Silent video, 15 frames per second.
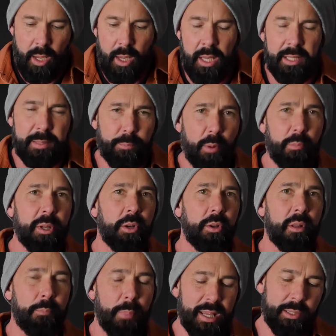it's probably got
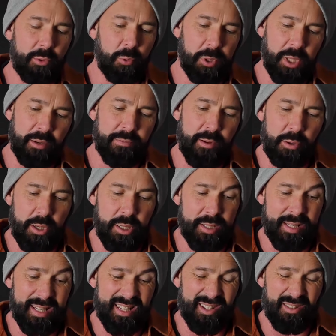the best autofocus
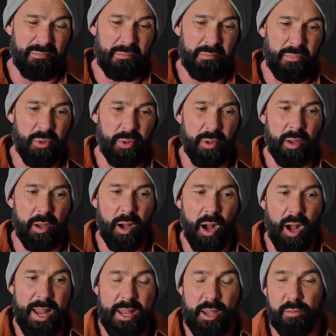system that
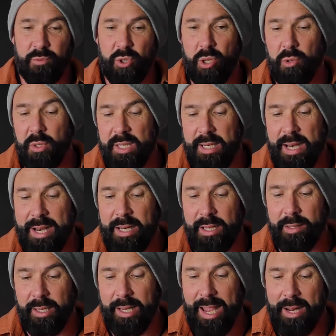I have used in any of
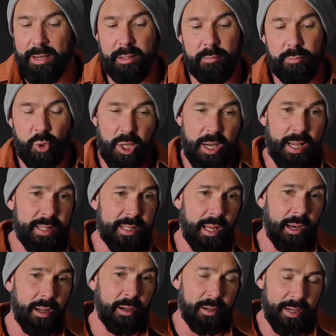the Canon
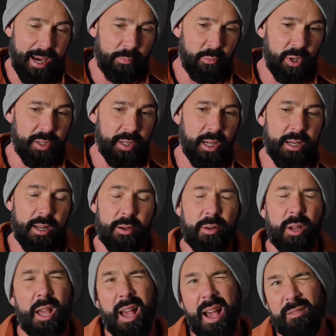DSLR cameras. I know,
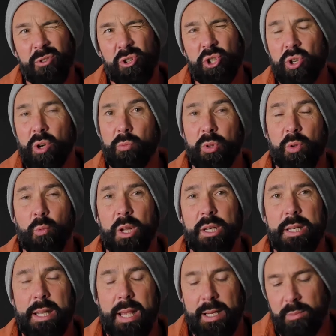haven't shot with the
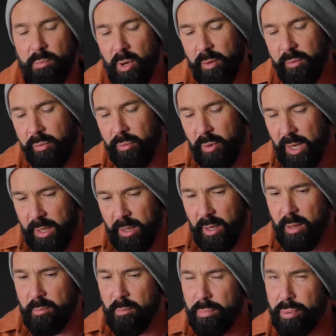1DX Mark III, and
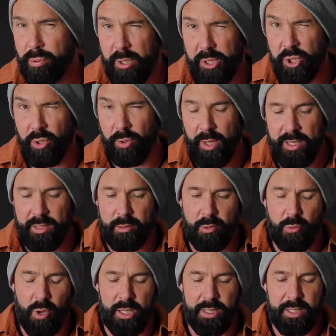I'm pretty sure that's
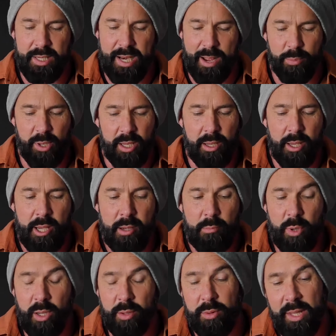quite snappy.
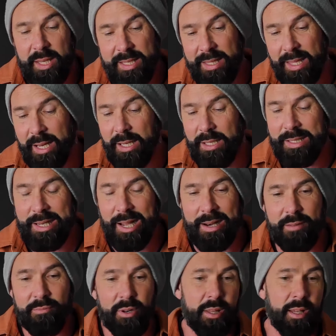But this thing has done
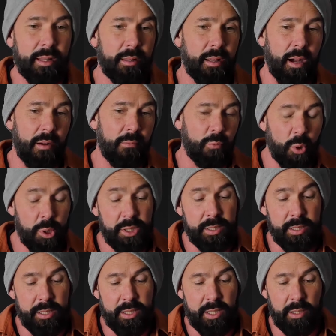everything that I've wanted
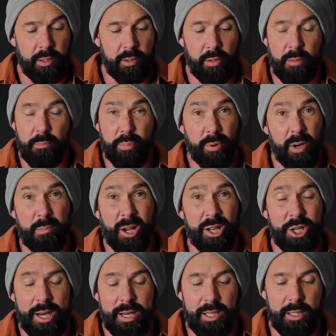it to in pretty
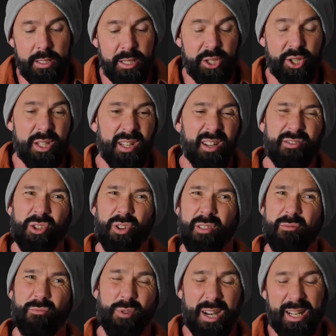much any conditions. And I've shot
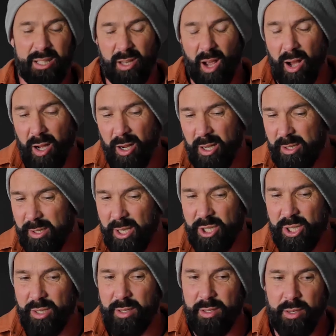in really dark
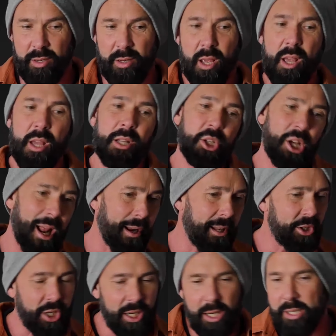conditions and
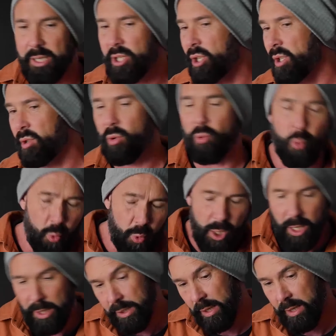challenging conditions and all
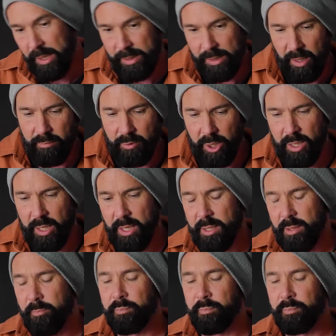kinds of things over the years.